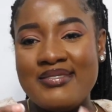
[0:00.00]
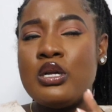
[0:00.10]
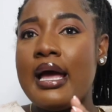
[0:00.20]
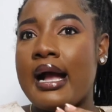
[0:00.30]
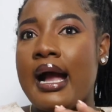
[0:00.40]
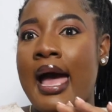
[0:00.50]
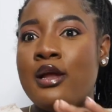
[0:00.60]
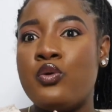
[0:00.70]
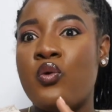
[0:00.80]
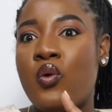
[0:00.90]
It's not like I
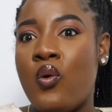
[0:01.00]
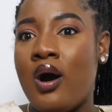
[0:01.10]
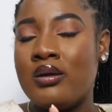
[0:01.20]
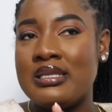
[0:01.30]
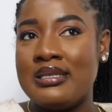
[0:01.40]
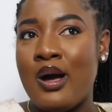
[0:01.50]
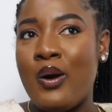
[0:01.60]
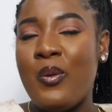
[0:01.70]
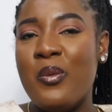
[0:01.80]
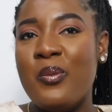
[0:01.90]
don't go out
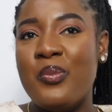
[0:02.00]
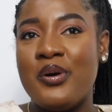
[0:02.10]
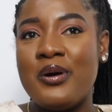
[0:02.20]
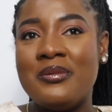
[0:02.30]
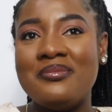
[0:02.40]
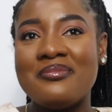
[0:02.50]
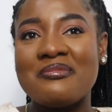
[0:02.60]
now, but